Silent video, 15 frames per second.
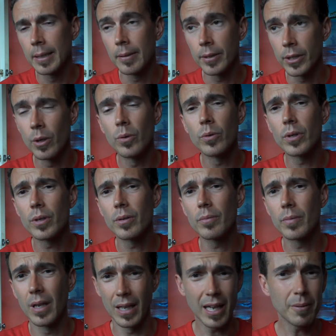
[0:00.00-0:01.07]
You know,
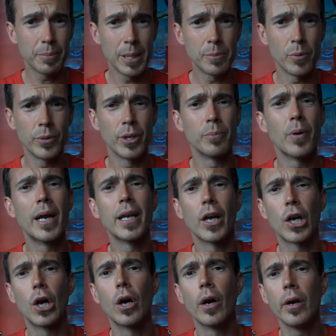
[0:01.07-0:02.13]
a lot of people when they're buying a
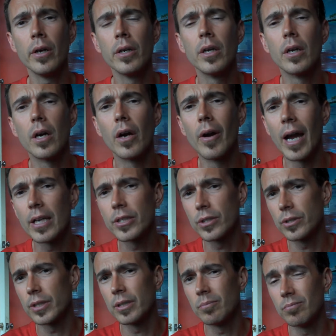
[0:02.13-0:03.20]
car are
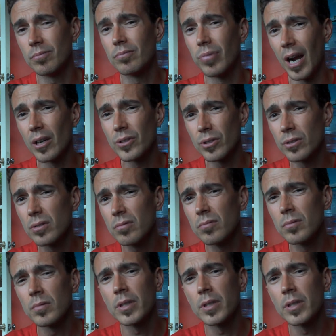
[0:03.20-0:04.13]
actually browsers.